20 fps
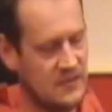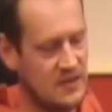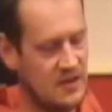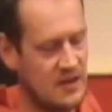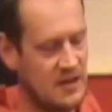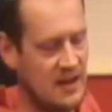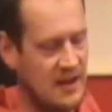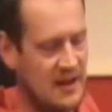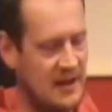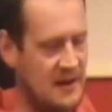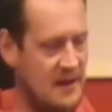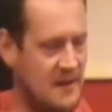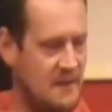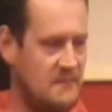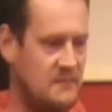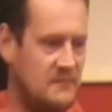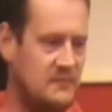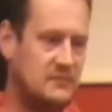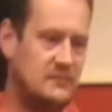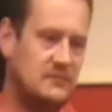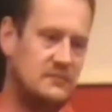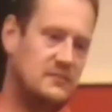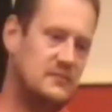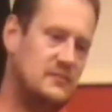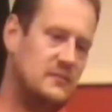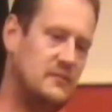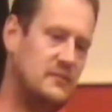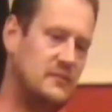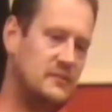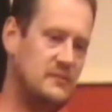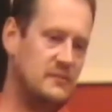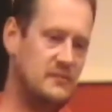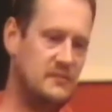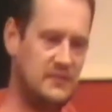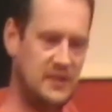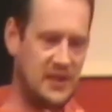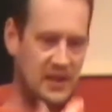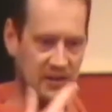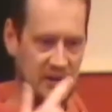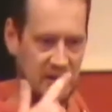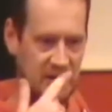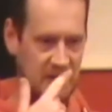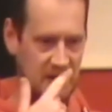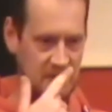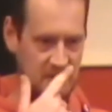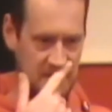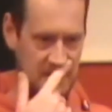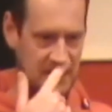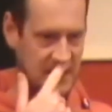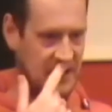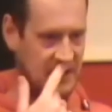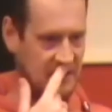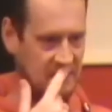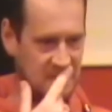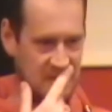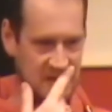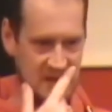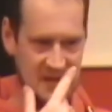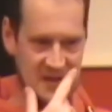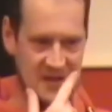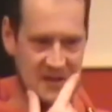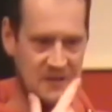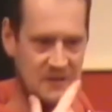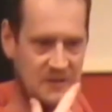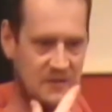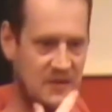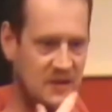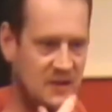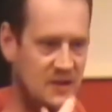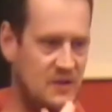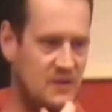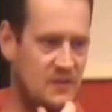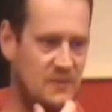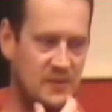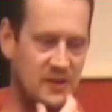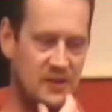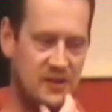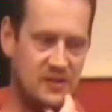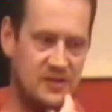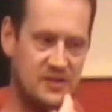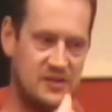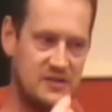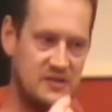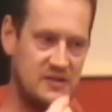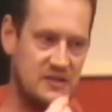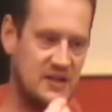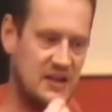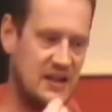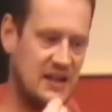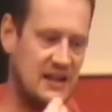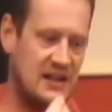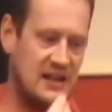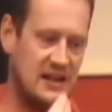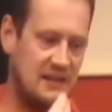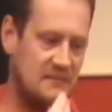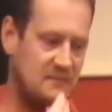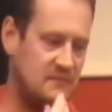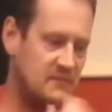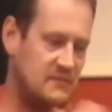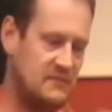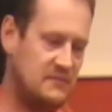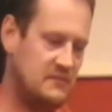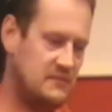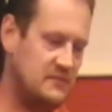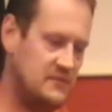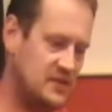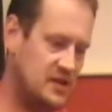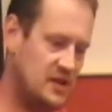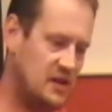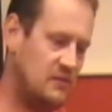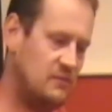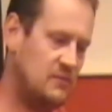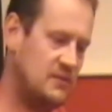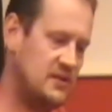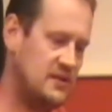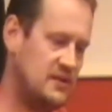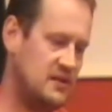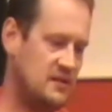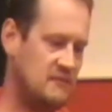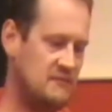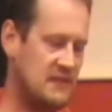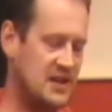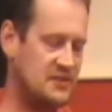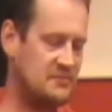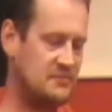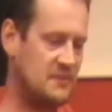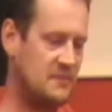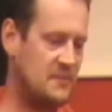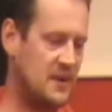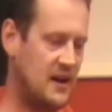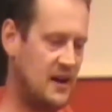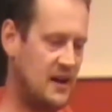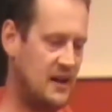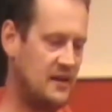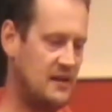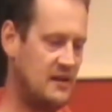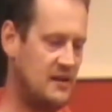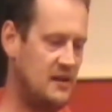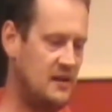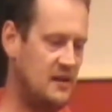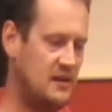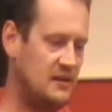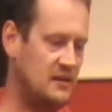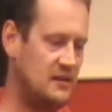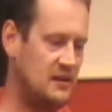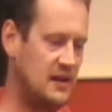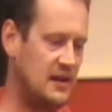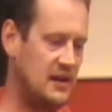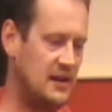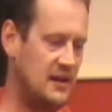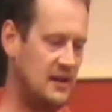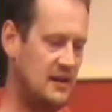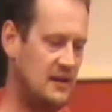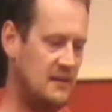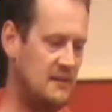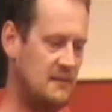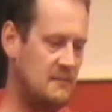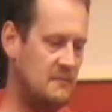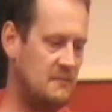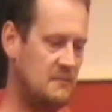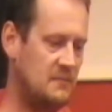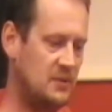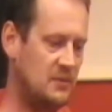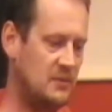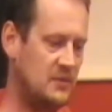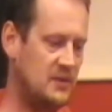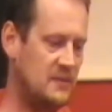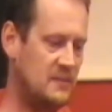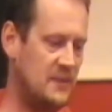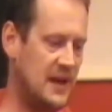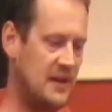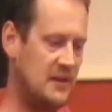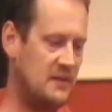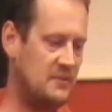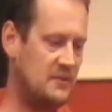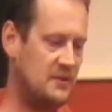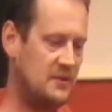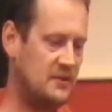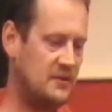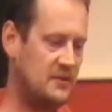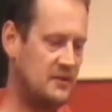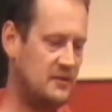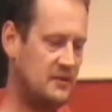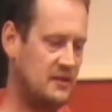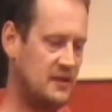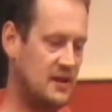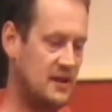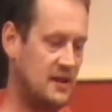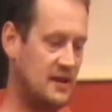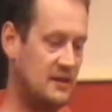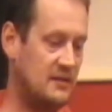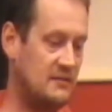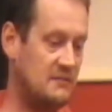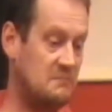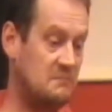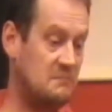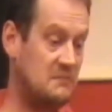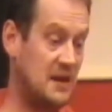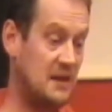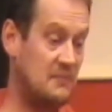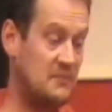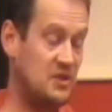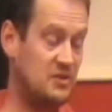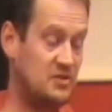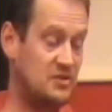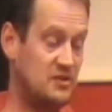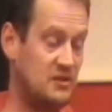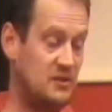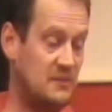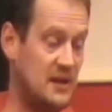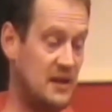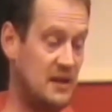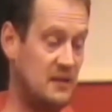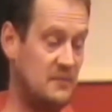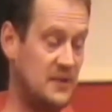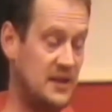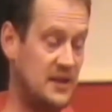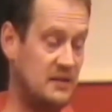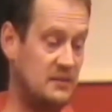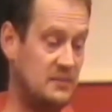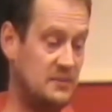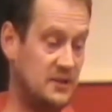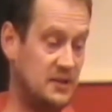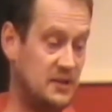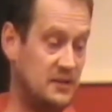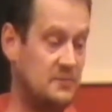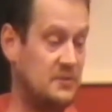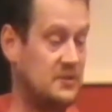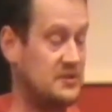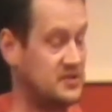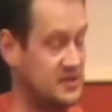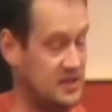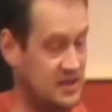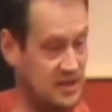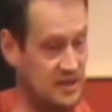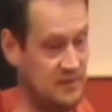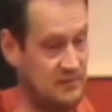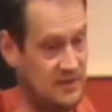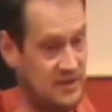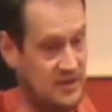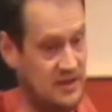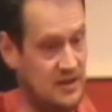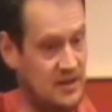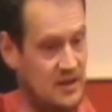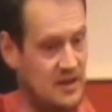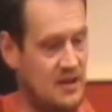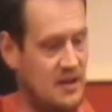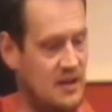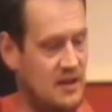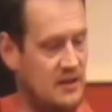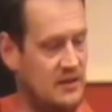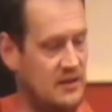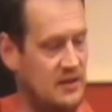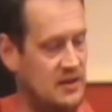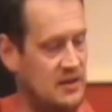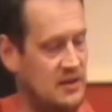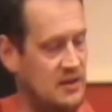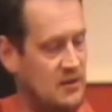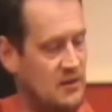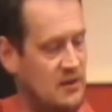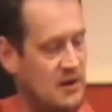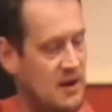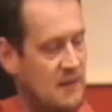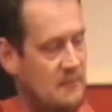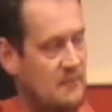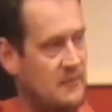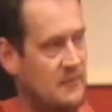The other thing with the newer boards, not with the Raspberry Pi, but with the Panda board, I'm not sure about the Beagle board, but certainly with the newer